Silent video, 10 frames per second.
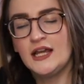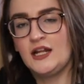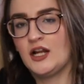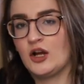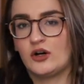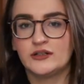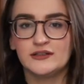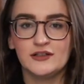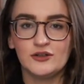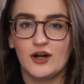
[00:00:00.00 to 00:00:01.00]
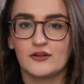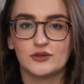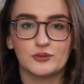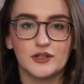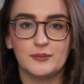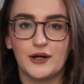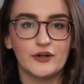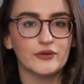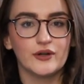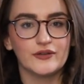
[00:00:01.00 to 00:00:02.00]
and I honestly don't have to worry
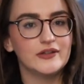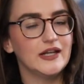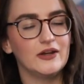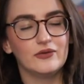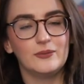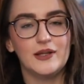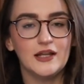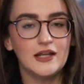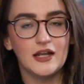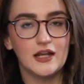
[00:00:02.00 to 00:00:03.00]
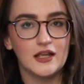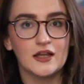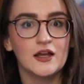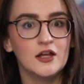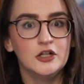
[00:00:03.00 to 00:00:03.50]
about it throughout the day if I'm eating